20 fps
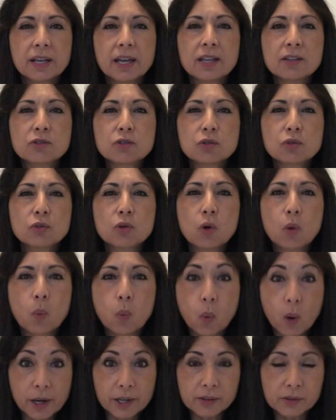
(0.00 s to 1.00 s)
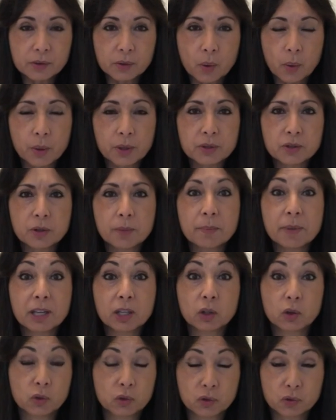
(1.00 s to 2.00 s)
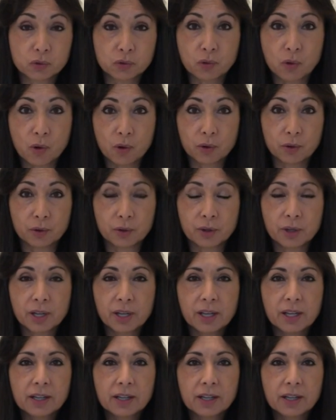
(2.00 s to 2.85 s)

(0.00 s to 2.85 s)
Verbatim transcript: and to know what is going to make you stronger.